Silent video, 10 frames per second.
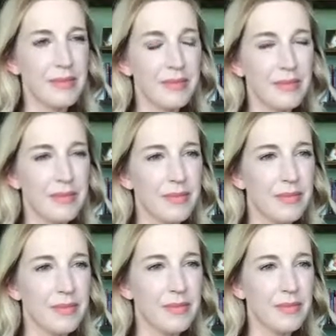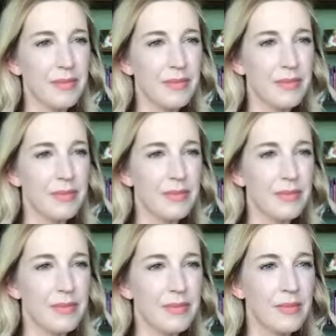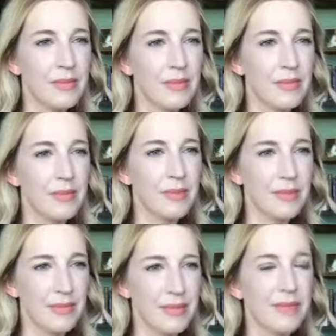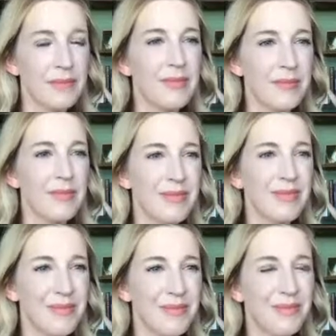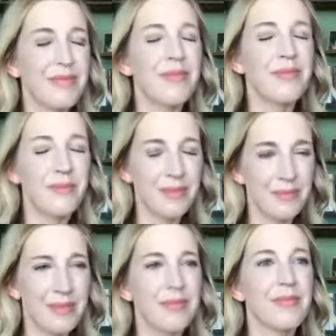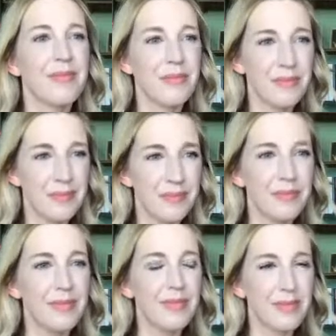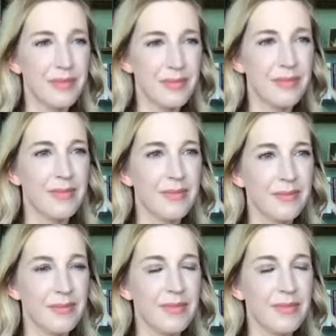No words are spoken by the person on screen.